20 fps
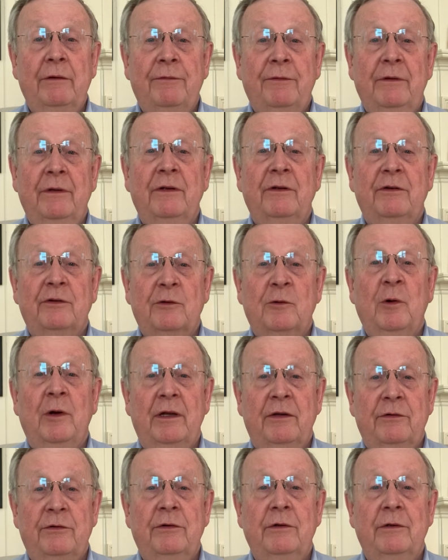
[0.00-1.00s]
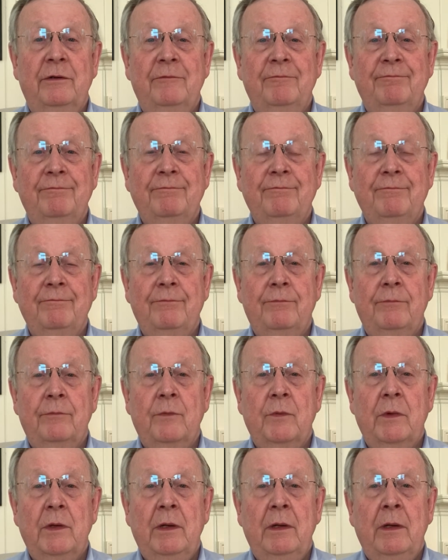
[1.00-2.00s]
for this question.
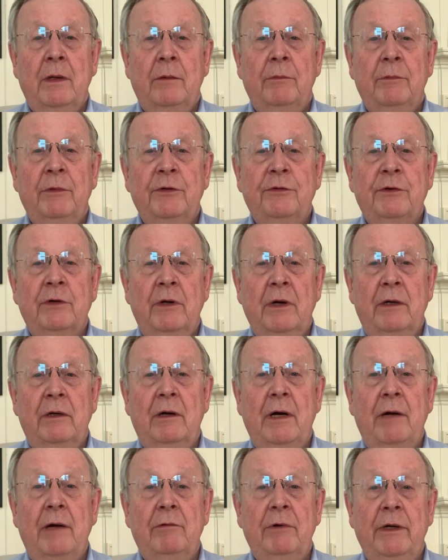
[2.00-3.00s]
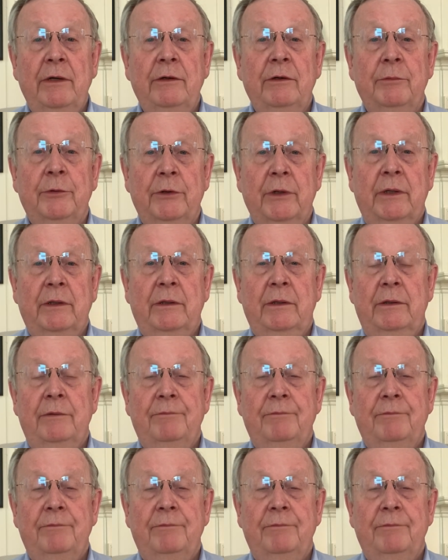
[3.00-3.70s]
Mr. Hunter, I read your book.